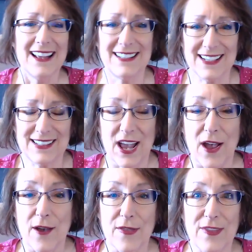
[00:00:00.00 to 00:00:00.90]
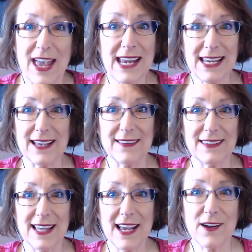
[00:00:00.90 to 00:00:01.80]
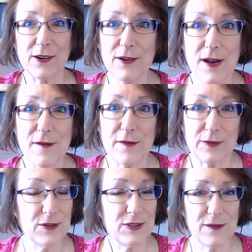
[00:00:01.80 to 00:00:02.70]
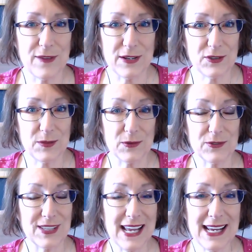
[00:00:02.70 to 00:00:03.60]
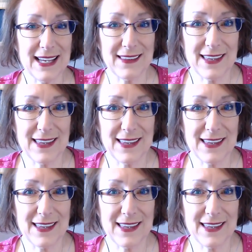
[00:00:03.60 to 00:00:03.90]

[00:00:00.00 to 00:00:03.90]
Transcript: Just they get their fruits and vegetables, they get